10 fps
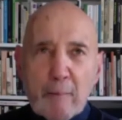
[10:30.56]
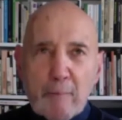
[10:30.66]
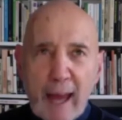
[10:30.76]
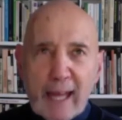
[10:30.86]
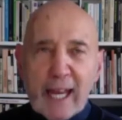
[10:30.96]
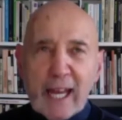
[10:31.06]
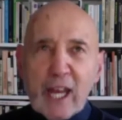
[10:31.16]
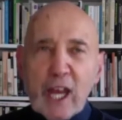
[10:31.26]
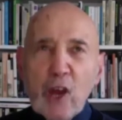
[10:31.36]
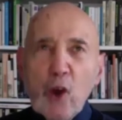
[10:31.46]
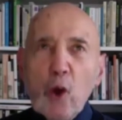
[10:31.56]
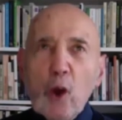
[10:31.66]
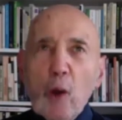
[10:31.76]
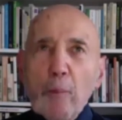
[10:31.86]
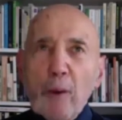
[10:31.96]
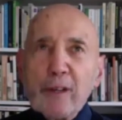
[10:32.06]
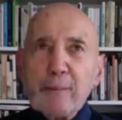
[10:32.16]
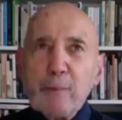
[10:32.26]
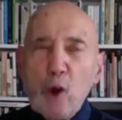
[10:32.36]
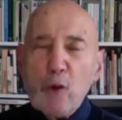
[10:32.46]
making your body
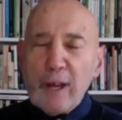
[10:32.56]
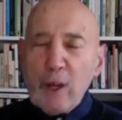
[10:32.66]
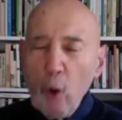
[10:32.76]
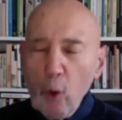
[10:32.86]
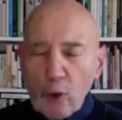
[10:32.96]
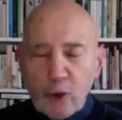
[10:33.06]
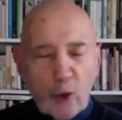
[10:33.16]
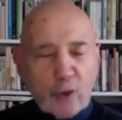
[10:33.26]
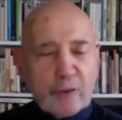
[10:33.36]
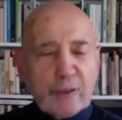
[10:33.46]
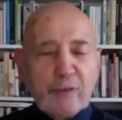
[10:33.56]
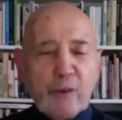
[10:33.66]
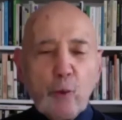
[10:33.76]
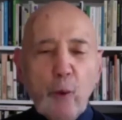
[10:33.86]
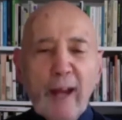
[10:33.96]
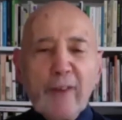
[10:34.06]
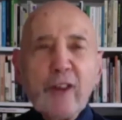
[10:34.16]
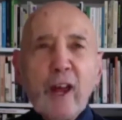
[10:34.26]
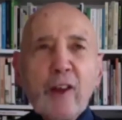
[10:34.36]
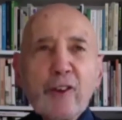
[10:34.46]
move in all sorts of different ways.
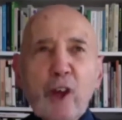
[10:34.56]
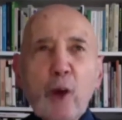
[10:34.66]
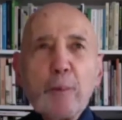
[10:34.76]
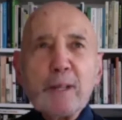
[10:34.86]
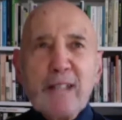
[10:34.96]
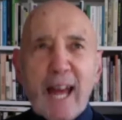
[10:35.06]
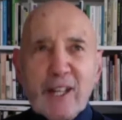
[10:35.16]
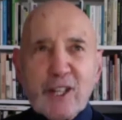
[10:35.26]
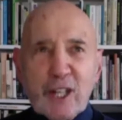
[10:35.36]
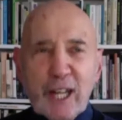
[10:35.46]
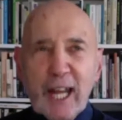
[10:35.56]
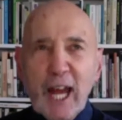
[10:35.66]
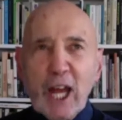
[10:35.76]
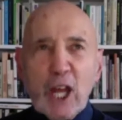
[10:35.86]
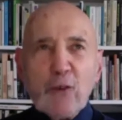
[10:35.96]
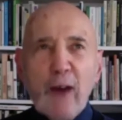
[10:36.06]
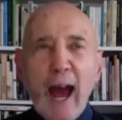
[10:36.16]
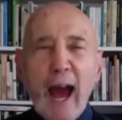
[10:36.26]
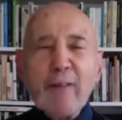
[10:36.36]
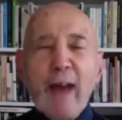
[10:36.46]
So potentially you
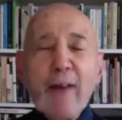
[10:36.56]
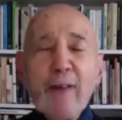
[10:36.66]
have